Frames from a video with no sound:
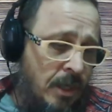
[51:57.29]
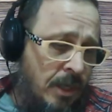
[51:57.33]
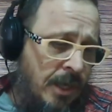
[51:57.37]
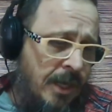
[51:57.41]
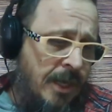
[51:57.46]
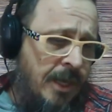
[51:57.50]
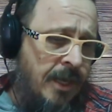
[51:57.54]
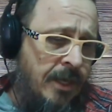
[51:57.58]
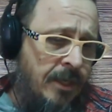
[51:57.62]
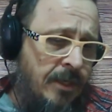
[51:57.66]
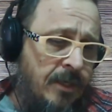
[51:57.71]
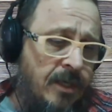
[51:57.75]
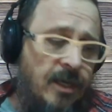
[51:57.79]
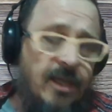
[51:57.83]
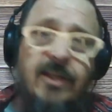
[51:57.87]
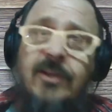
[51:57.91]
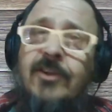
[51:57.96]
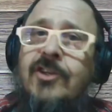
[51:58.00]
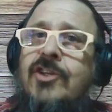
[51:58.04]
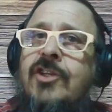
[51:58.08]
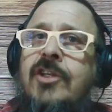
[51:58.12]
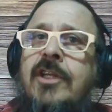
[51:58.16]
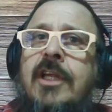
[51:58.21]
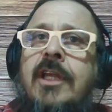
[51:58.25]
and
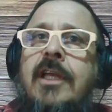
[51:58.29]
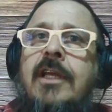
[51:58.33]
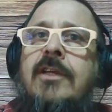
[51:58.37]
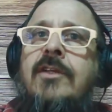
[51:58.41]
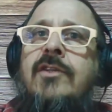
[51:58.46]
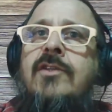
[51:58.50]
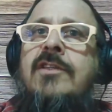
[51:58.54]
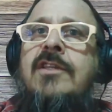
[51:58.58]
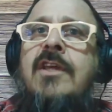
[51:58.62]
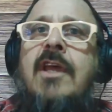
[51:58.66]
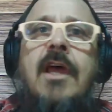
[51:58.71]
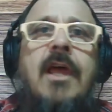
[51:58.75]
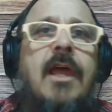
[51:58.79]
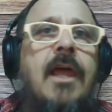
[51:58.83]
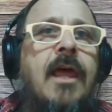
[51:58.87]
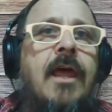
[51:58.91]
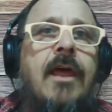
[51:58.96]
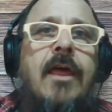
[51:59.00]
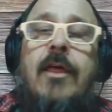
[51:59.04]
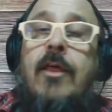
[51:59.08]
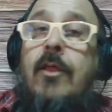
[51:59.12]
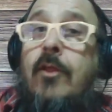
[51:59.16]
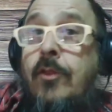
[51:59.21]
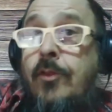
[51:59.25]
she is
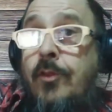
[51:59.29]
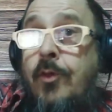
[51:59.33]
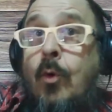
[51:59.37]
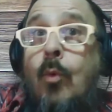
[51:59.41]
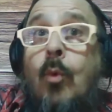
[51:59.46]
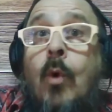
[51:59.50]
the